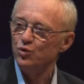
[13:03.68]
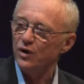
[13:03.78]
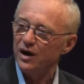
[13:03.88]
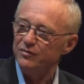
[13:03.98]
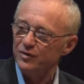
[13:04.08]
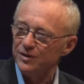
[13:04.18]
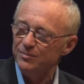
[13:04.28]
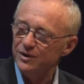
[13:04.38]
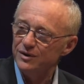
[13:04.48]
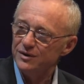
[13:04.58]
to Avram.
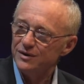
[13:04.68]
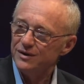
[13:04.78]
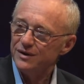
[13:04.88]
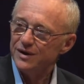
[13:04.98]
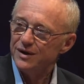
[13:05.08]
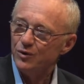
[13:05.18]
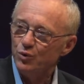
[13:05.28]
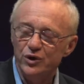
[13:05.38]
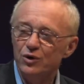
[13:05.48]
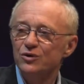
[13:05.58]
Mm -hmm.
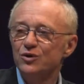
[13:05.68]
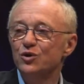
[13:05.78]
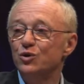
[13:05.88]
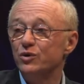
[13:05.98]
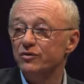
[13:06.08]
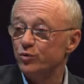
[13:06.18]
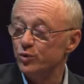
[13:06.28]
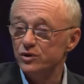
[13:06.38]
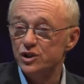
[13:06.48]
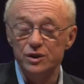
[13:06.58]
We don't know if
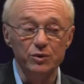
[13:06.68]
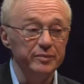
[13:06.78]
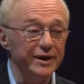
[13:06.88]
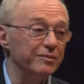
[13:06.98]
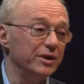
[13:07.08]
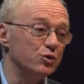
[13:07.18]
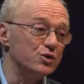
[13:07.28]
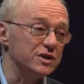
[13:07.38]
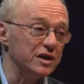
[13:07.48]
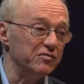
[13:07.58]
she will be able to
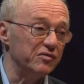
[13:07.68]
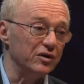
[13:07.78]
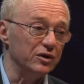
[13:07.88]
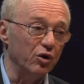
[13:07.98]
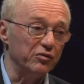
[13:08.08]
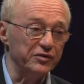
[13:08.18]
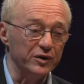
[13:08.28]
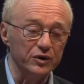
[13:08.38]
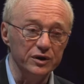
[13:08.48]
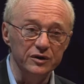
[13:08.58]
save
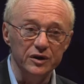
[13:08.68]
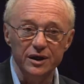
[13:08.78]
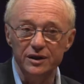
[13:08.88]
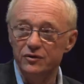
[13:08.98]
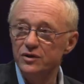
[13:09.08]
Ofer in the end.